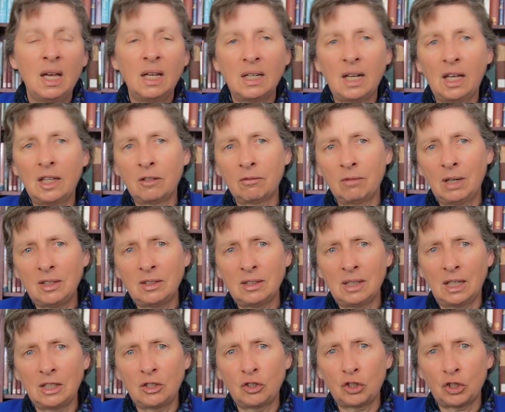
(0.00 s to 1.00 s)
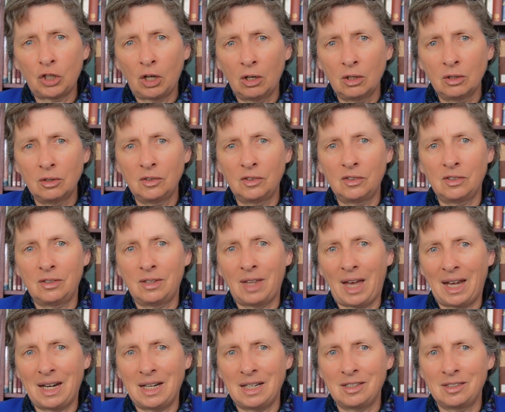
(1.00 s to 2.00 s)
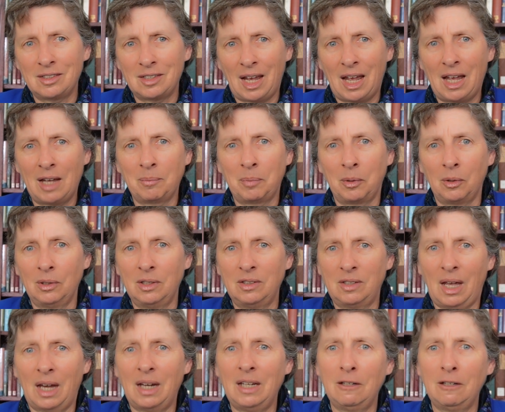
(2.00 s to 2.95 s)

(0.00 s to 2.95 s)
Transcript: Now, the reason I chose that example is that,